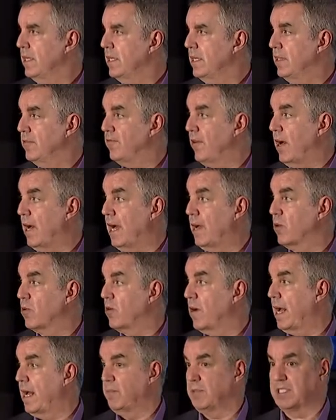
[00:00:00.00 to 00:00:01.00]
If I
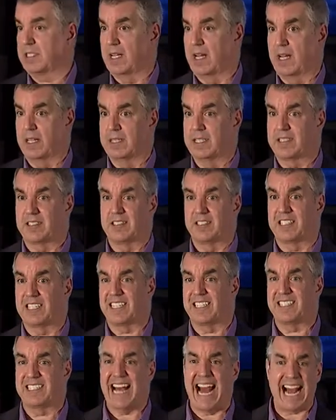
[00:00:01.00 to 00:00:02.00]
were Amazon, this is
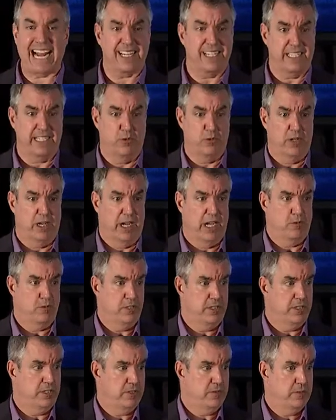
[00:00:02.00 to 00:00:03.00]
exactly what I
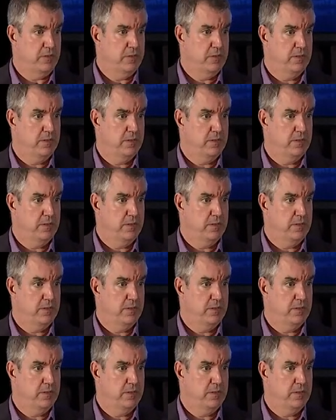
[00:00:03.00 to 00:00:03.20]
would do.